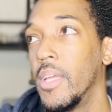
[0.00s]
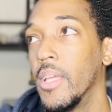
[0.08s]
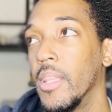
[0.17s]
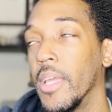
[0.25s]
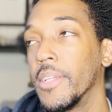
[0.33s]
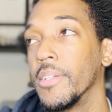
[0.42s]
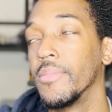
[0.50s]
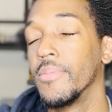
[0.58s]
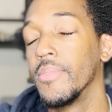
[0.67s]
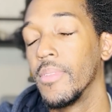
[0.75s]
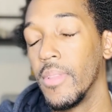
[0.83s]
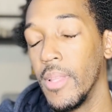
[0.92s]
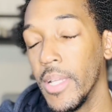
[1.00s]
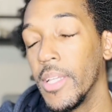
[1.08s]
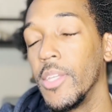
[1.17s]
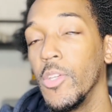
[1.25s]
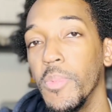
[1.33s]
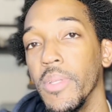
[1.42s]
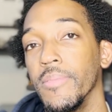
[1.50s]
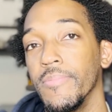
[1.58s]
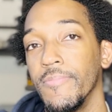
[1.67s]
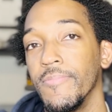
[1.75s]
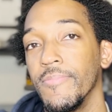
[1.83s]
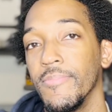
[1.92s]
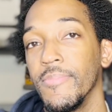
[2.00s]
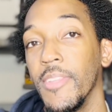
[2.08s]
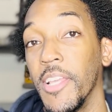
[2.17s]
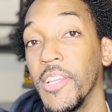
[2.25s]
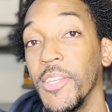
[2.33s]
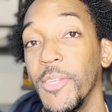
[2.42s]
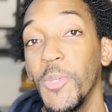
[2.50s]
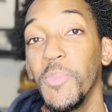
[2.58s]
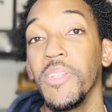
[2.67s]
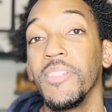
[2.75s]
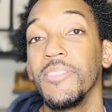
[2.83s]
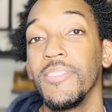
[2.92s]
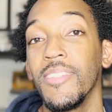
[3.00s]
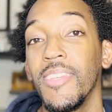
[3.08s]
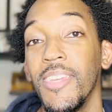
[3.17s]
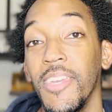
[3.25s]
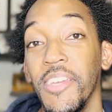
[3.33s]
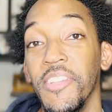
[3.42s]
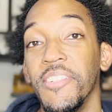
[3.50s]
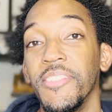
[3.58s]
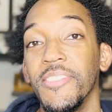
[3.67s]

like a human, like a human kid.